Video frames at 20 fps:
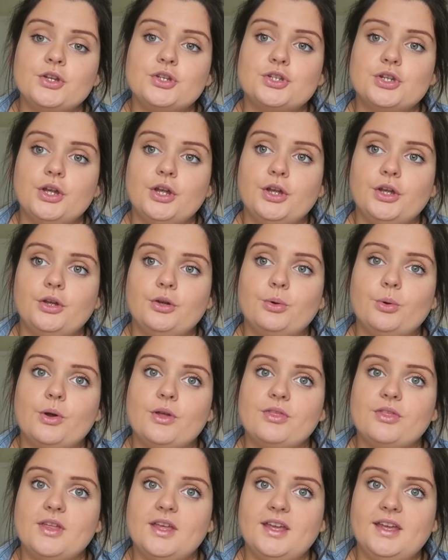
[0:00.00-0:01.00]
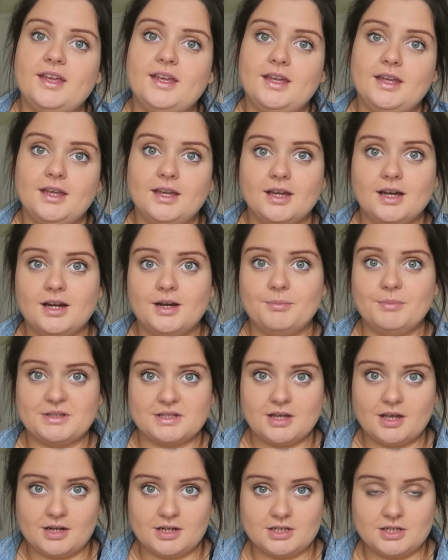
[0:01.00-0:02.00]
to the
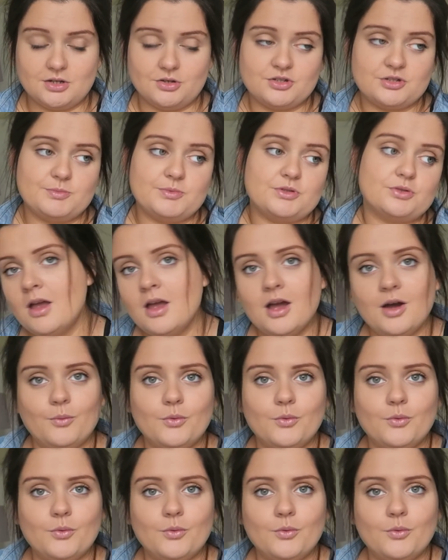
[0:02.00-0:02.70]
maternity hospital.